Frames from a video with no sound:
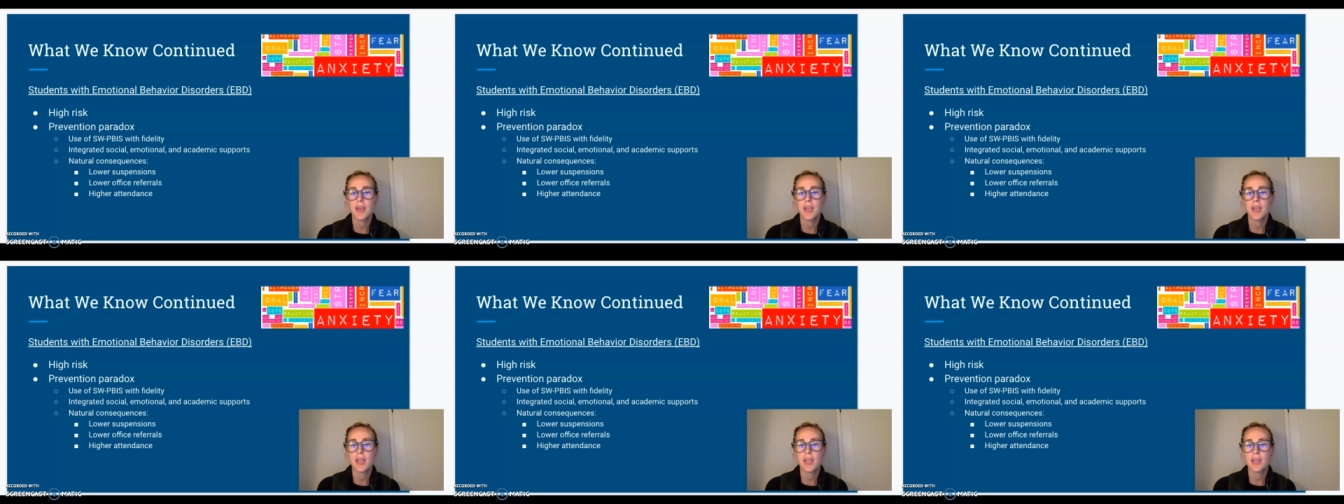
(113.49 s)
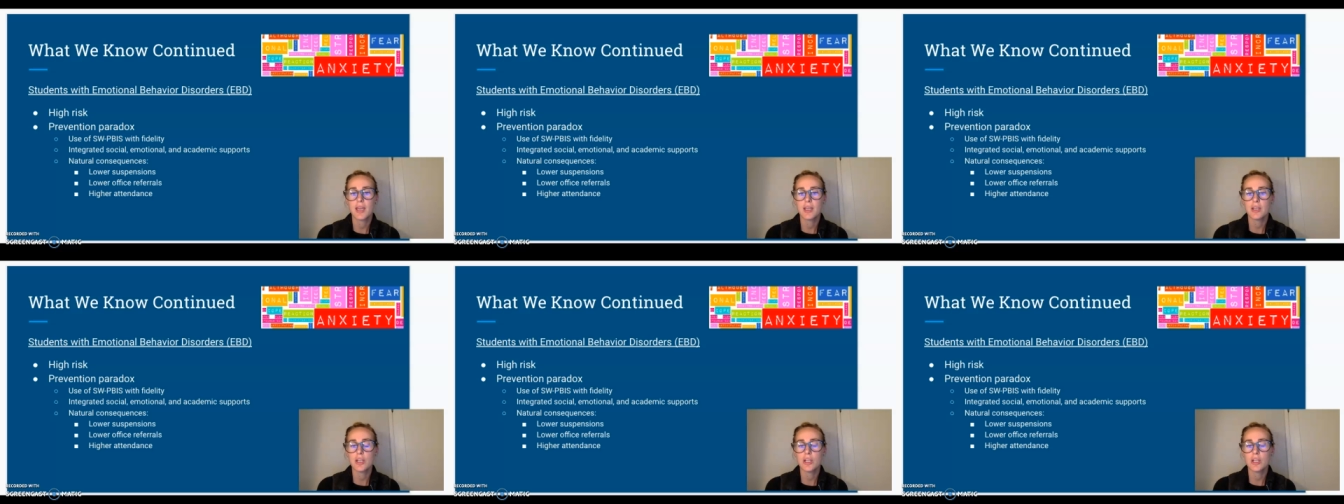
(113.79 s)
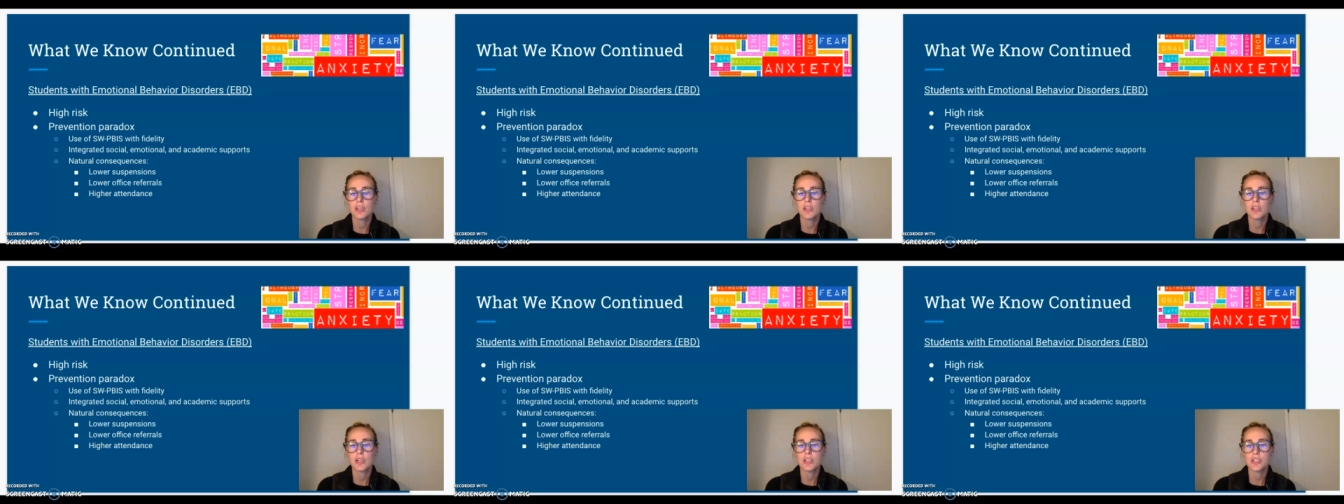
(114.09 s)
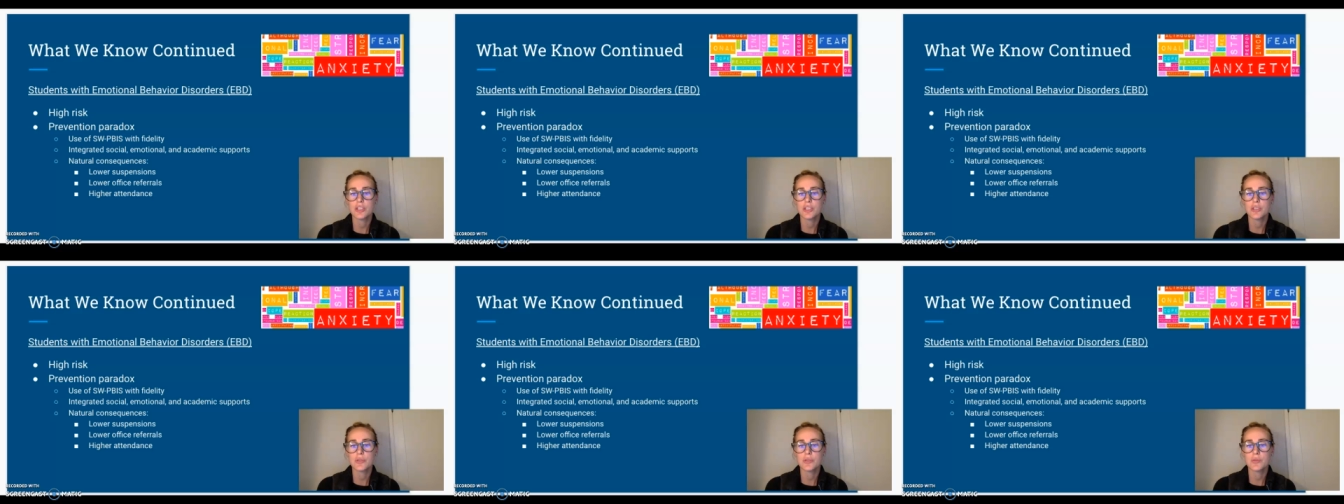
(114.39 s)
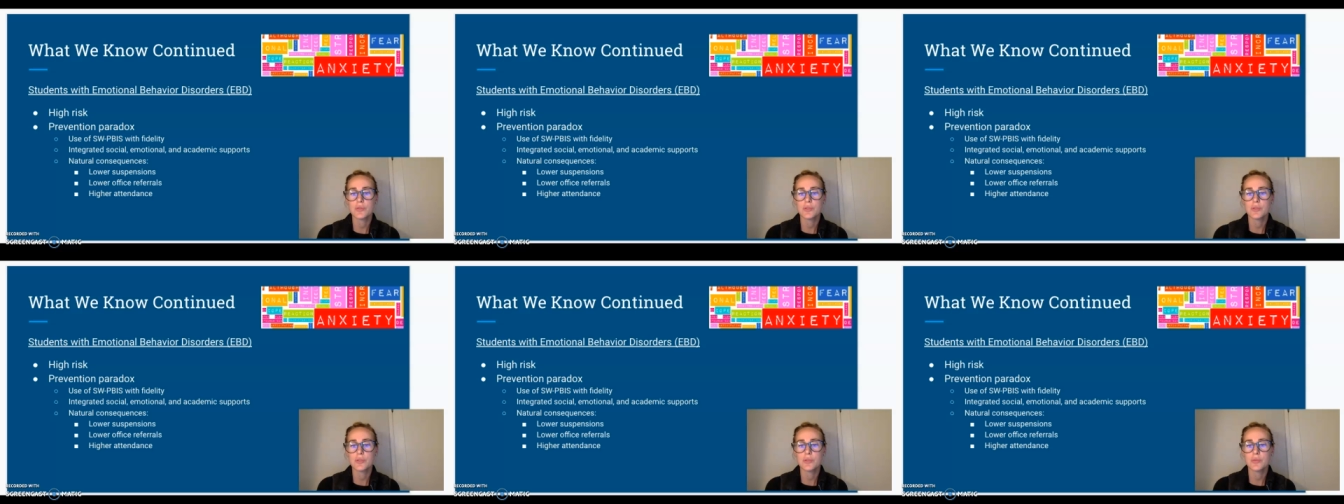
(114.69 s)
and
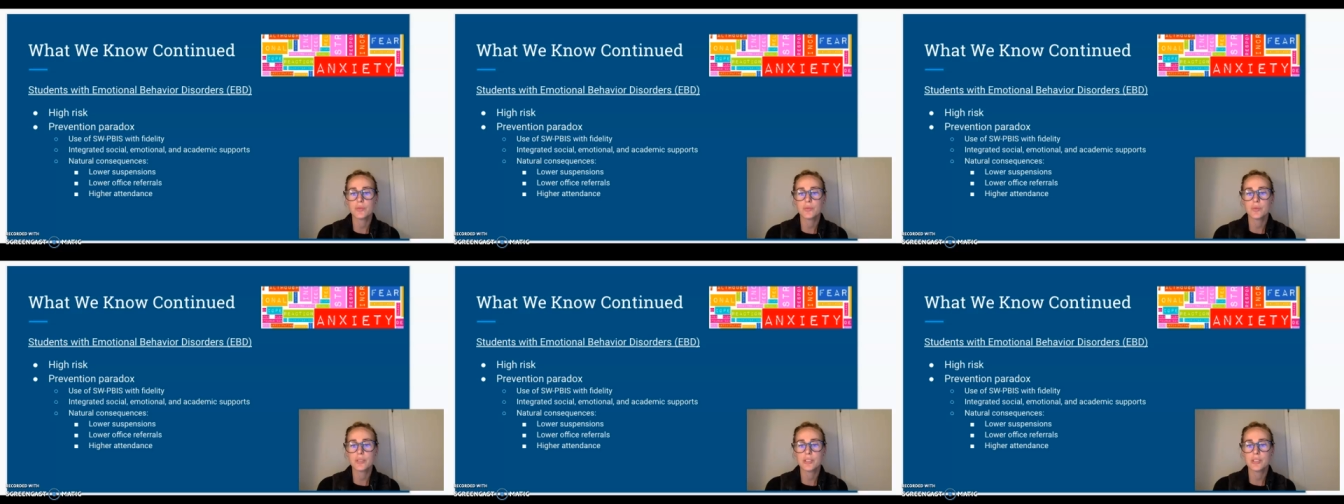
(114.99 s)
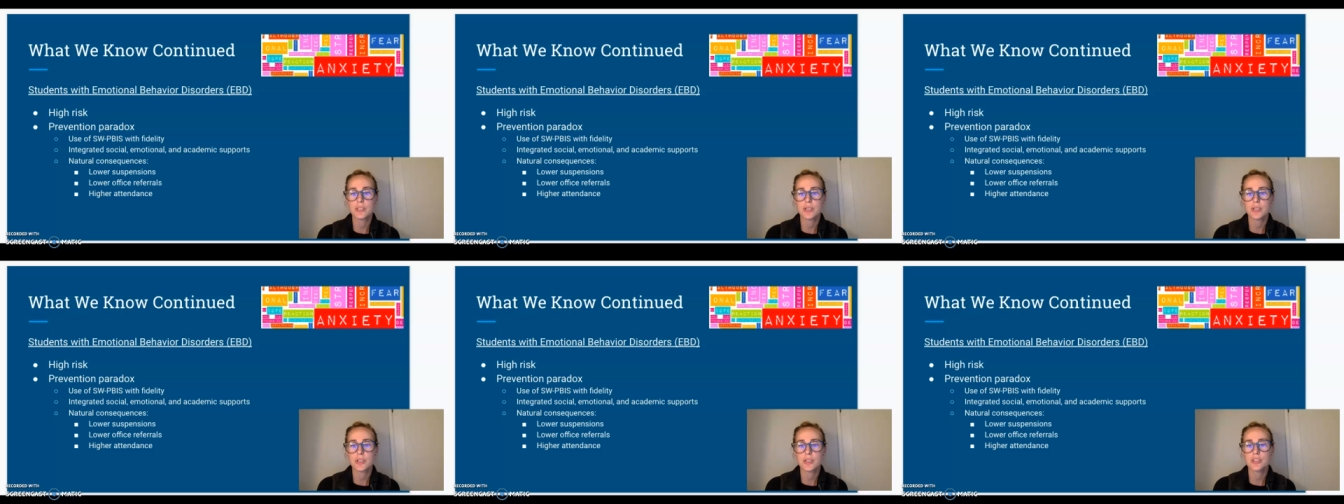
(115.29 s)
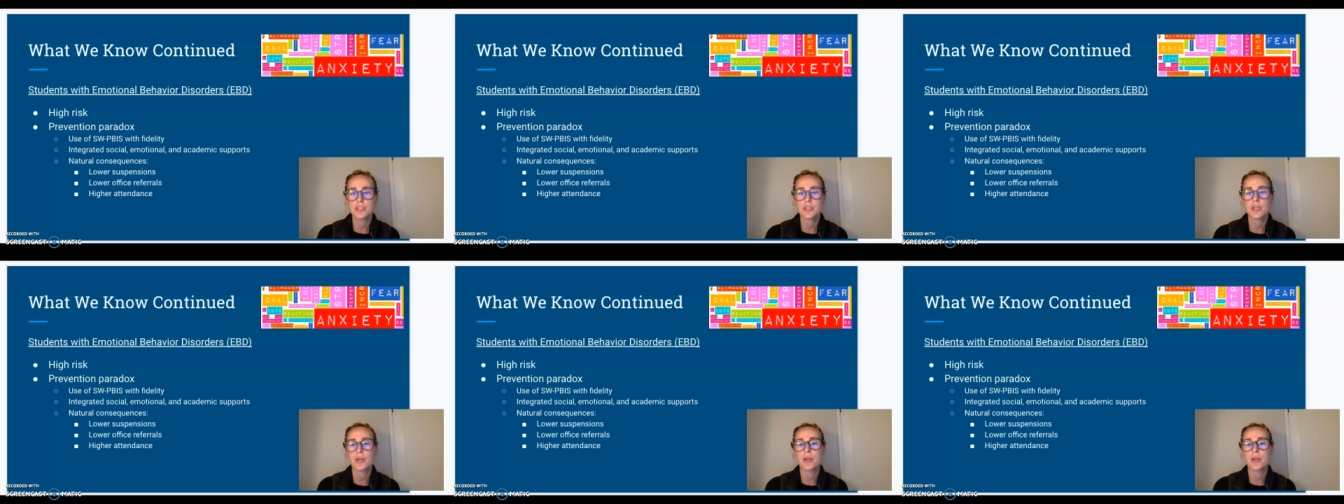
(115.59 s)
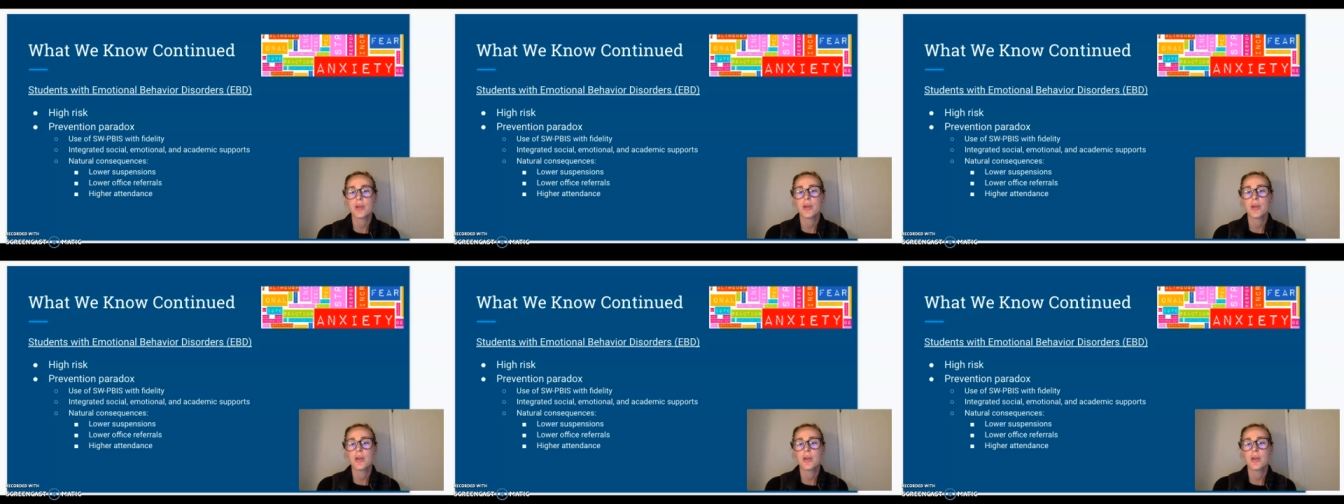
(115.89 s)
longitudinal research